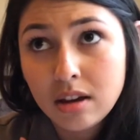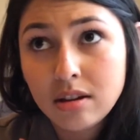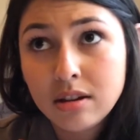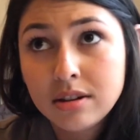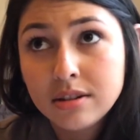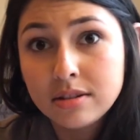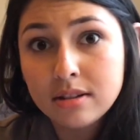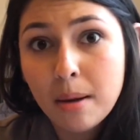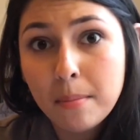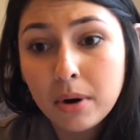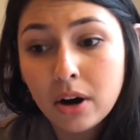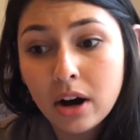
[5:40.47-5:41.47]
in
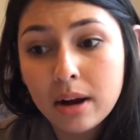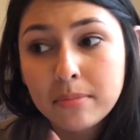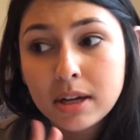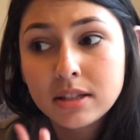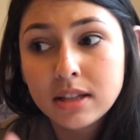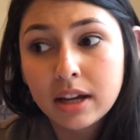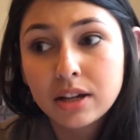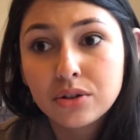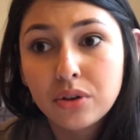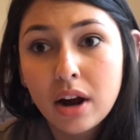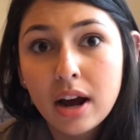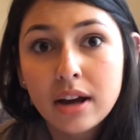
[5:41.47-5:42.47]
December and my second
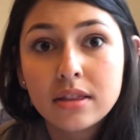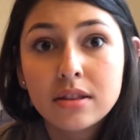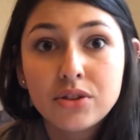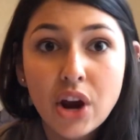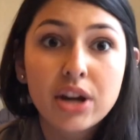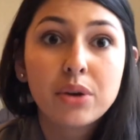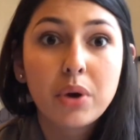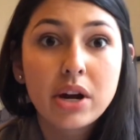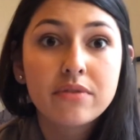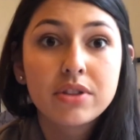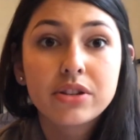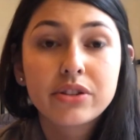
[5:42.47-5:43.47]
try January
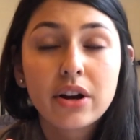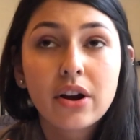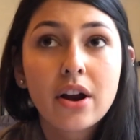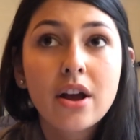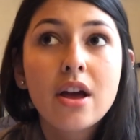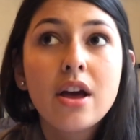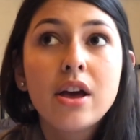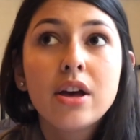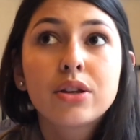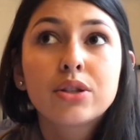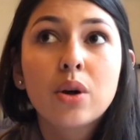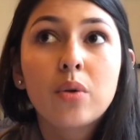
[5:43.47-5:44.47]
of this year.
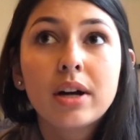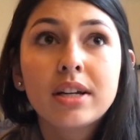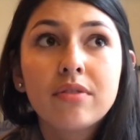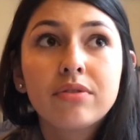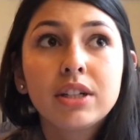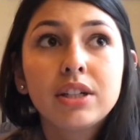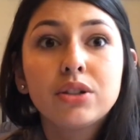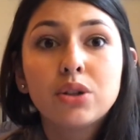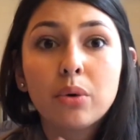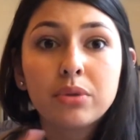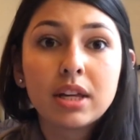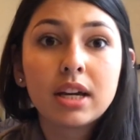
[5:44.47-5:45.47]
So I definitely
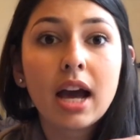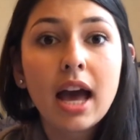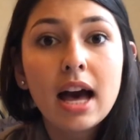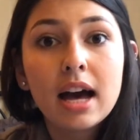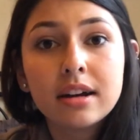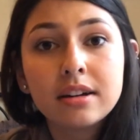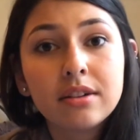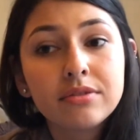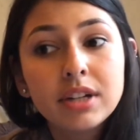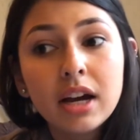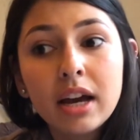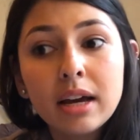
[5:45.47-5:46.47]
don't think I had
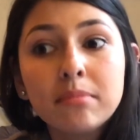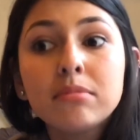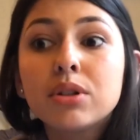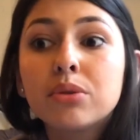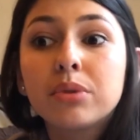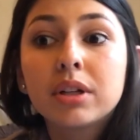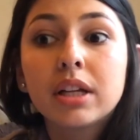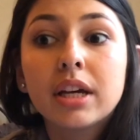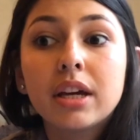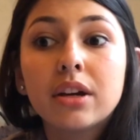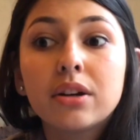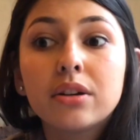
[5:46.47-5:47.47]
enough time to
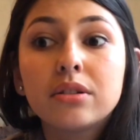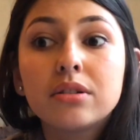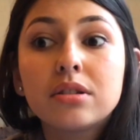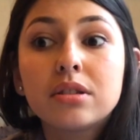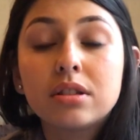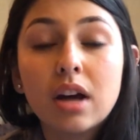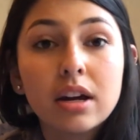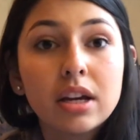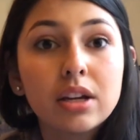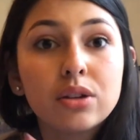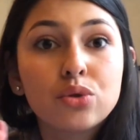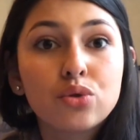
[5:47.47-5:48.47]
really
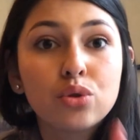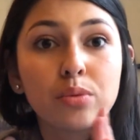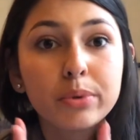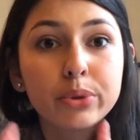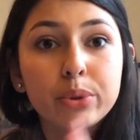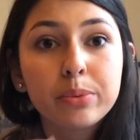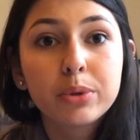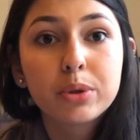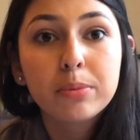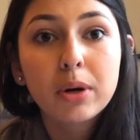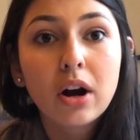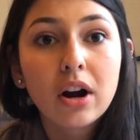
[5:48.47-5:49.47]
study
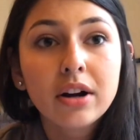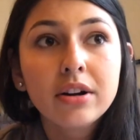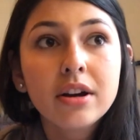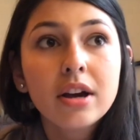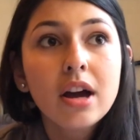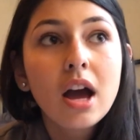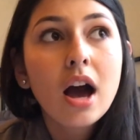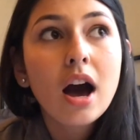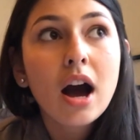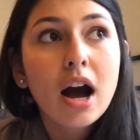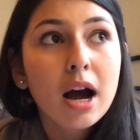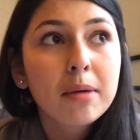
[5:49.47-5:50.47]
super hard.
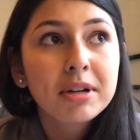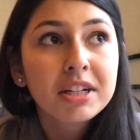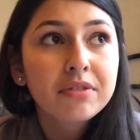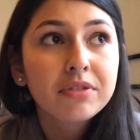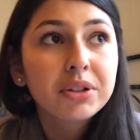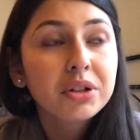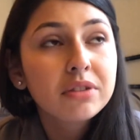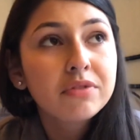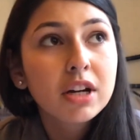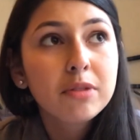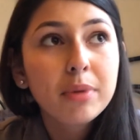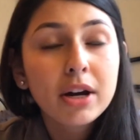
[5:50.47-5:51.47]
I definitely could have
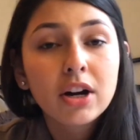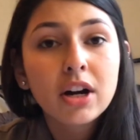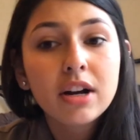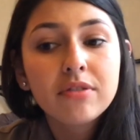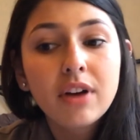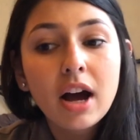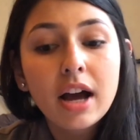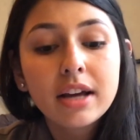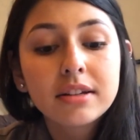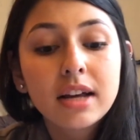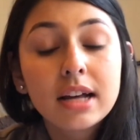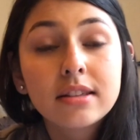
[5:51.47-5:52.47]
done better if
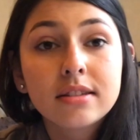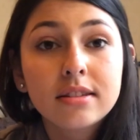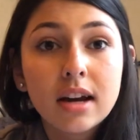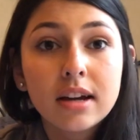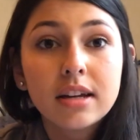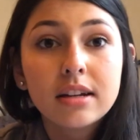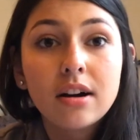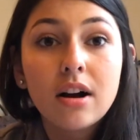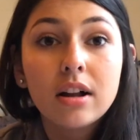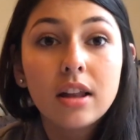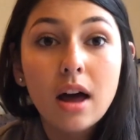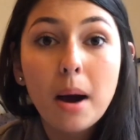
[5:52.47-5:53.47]
I had studied
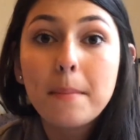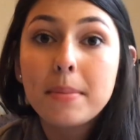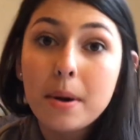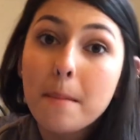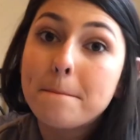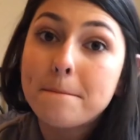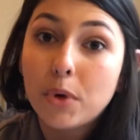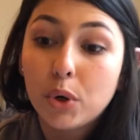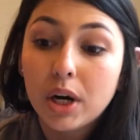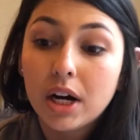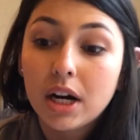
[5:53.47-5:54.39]
a lot more.